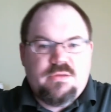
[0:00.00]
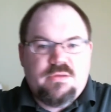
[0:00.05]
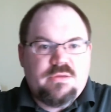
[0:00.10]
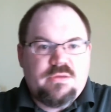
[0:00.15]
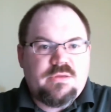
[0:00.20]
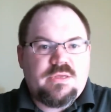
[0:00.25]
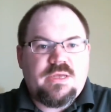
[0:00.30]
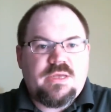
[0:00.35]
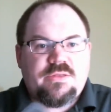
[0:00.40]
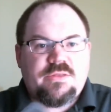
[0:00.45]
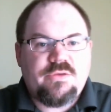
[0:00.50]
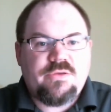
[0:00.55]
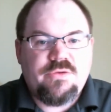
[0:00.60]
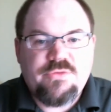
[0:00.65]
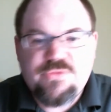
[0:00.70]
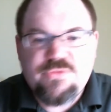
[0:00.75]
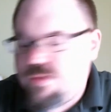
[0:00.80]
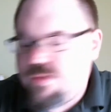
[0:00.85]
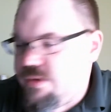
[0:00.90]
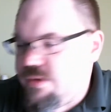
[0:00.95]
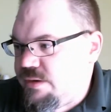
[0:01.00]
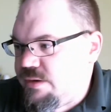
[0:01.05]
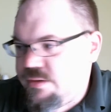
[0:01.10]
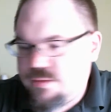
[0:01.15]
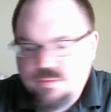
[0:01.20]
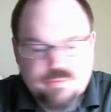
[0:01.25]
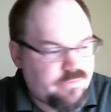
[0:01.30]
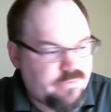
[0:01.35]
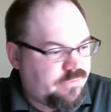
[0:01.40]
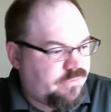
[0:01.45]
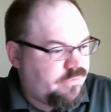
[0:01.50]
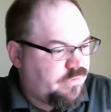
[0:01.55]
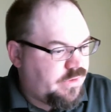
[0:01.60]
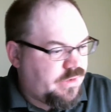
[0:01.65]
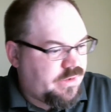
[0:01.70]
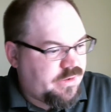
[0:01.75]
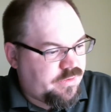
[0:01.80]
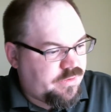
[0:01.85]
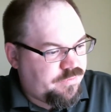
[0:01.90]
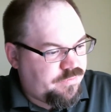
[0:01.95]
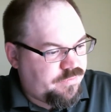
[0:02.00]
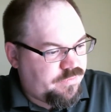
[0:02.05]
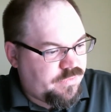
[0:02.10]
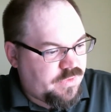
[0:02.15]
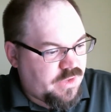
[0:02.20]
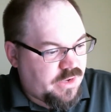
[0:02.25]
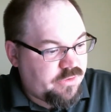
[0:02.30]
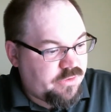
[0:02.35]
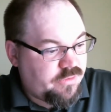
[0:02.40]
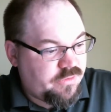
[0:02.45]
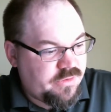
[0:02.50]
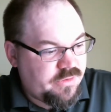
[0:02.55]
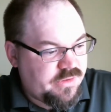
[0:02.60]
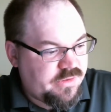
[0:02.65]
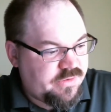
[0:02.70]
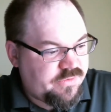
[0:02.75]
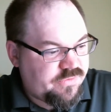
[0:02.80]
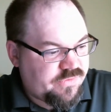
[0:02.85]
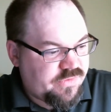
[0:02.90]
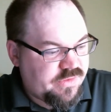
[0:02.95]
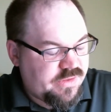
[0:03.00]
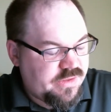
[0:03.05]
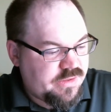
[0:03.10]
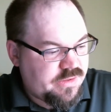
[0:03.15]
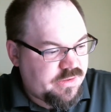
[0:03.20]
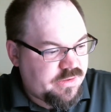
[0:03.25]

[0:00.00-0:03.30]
got those, not only is the